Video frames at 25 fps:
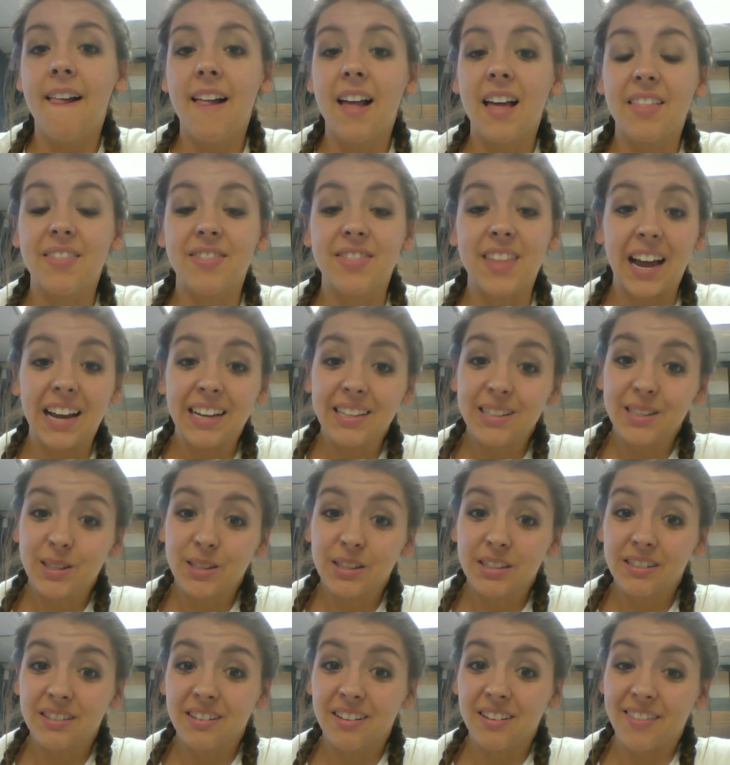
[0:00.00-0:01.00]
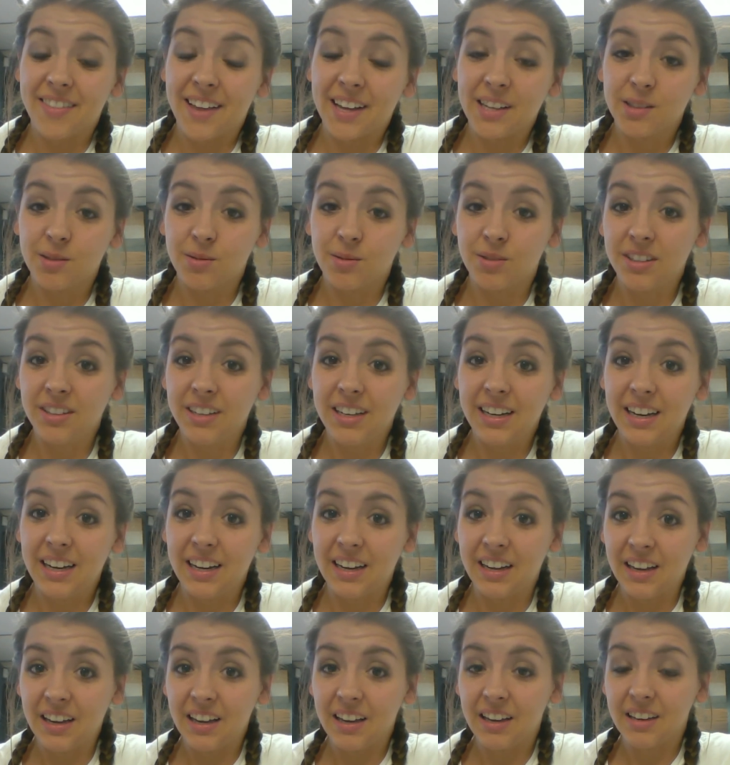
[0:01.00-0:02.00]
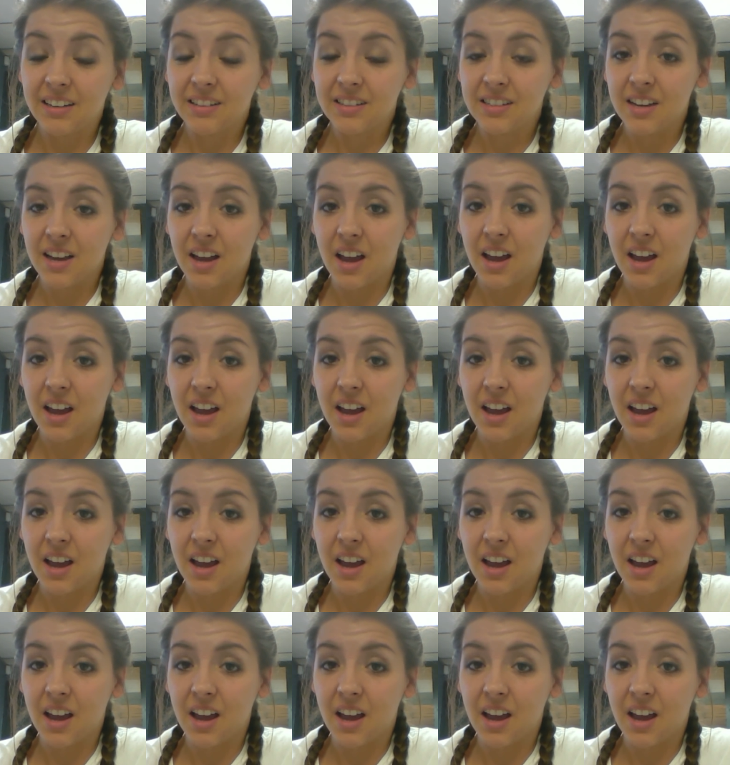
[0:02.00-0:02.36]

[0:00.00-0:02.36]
that's really it.